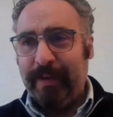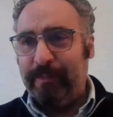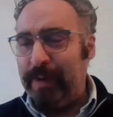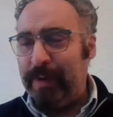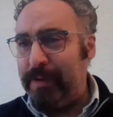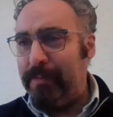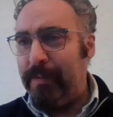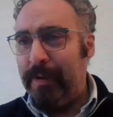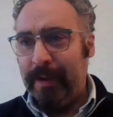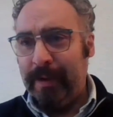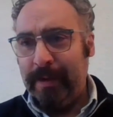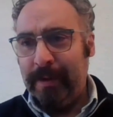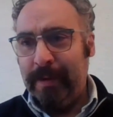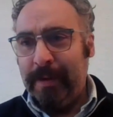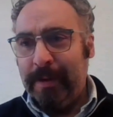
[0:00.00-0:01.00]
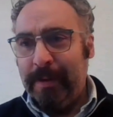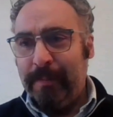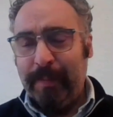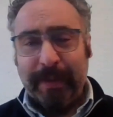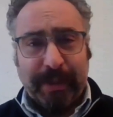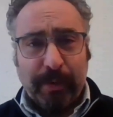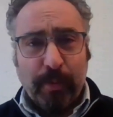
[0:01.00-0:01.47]
I've been
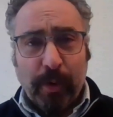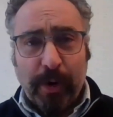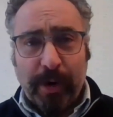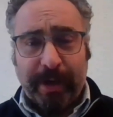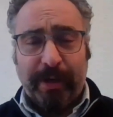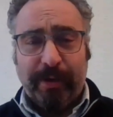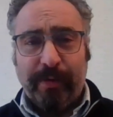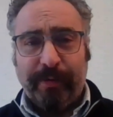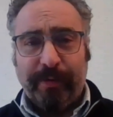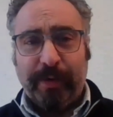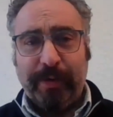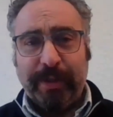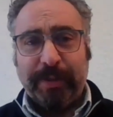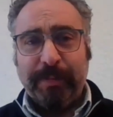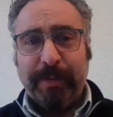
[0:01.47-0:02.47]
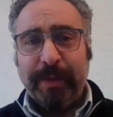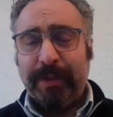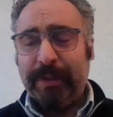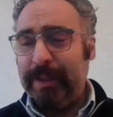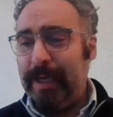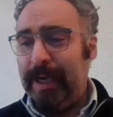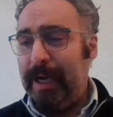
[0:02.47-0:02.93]
busy working over Christmas.